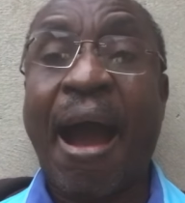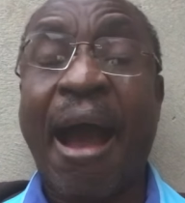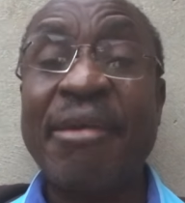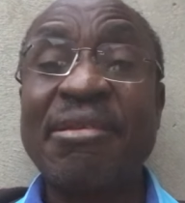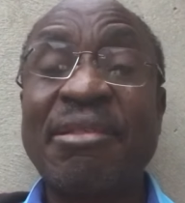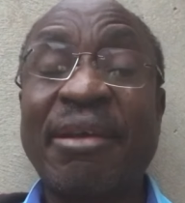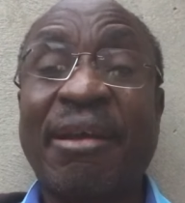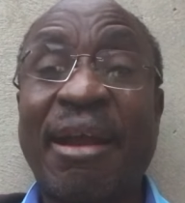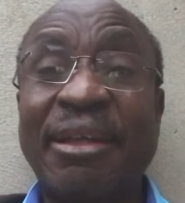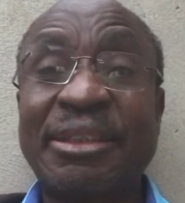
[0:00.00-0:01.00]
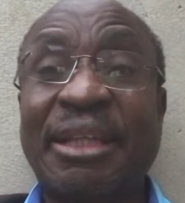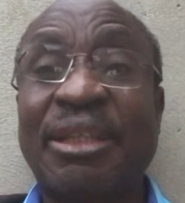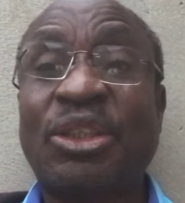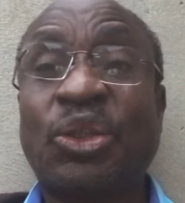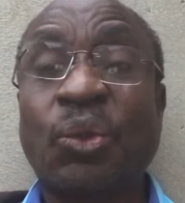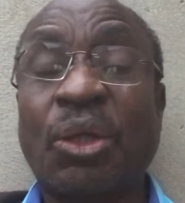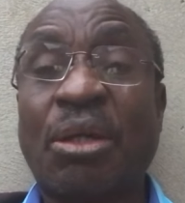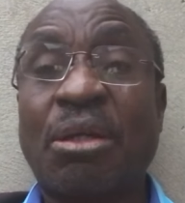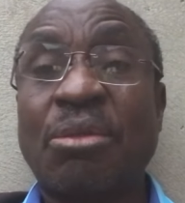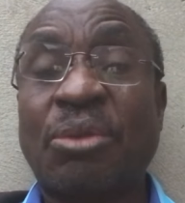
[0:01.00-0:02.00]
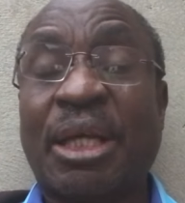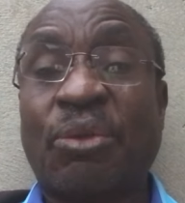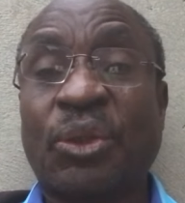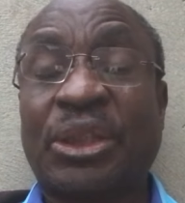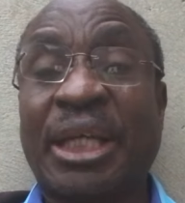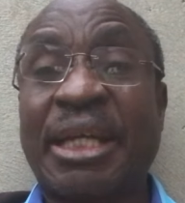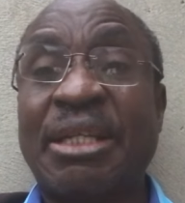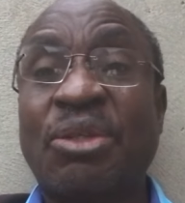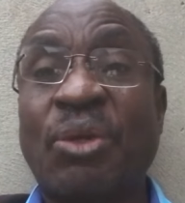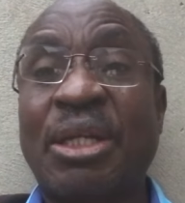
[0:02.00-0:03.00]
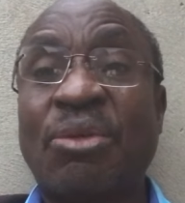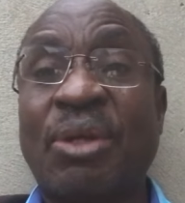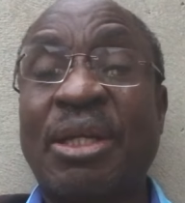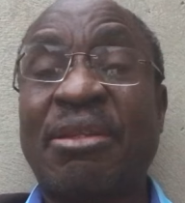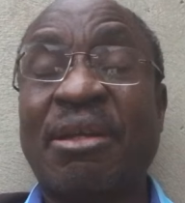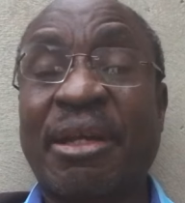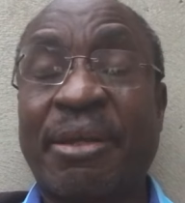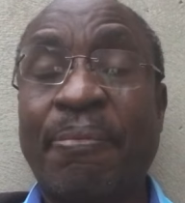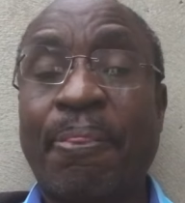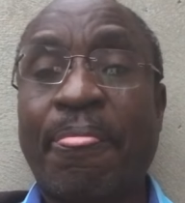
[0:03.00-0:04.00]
And the class that took that was taken in 2023,